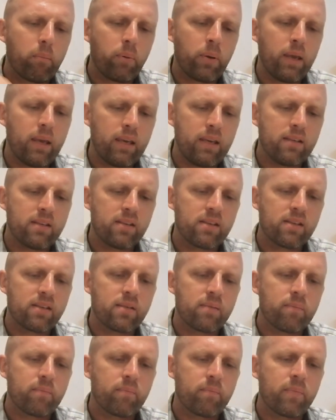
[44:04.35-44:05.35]

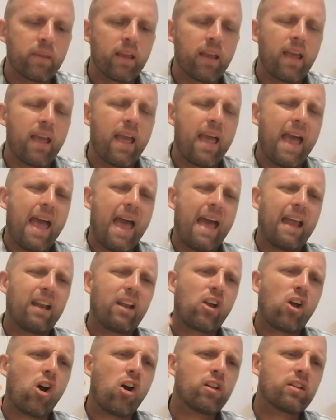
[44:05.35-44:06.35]
peace
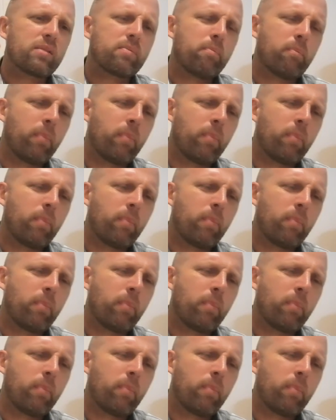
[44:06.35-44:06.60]
and God's